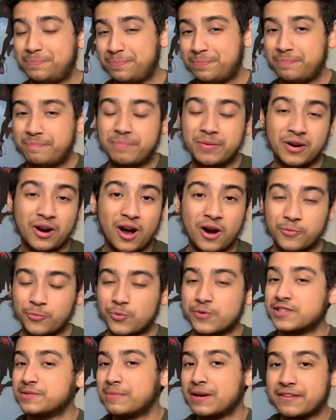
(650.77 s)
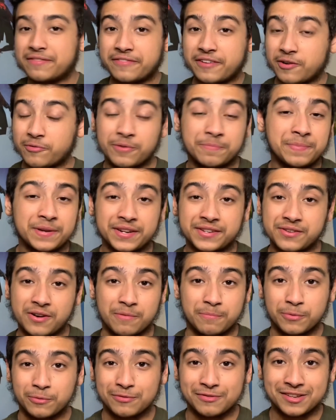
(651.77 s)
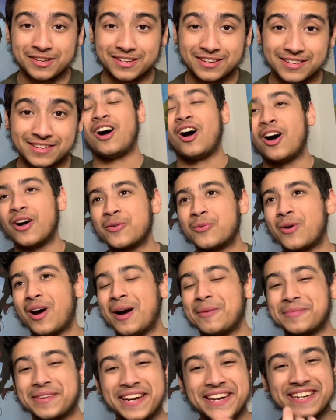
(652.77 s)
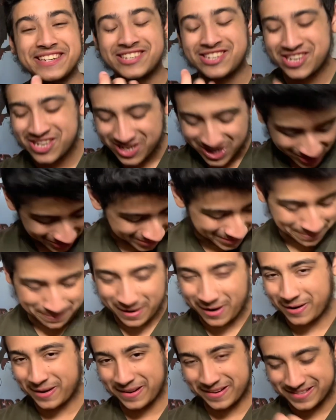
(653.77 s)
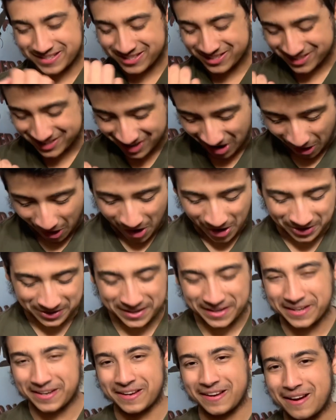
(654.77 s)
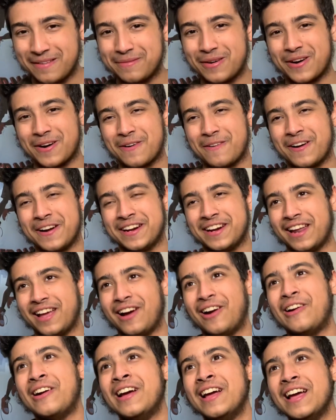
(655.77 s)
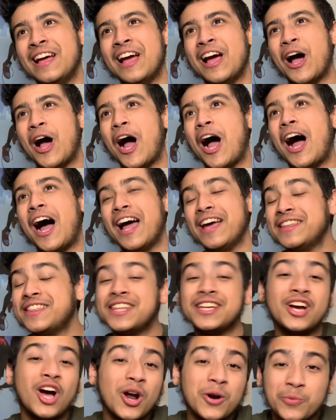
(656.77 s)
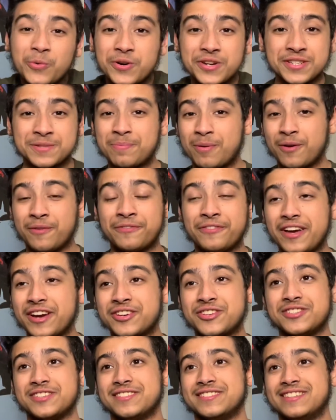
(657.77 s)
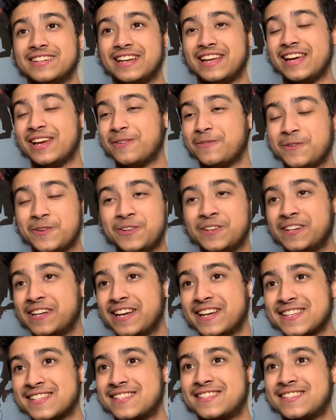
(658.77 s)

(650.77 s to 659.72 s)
But Onward's my favorite Pixar movie. I'm getting chills about it, just talking about it right now. I think Onward is perfection. It really is.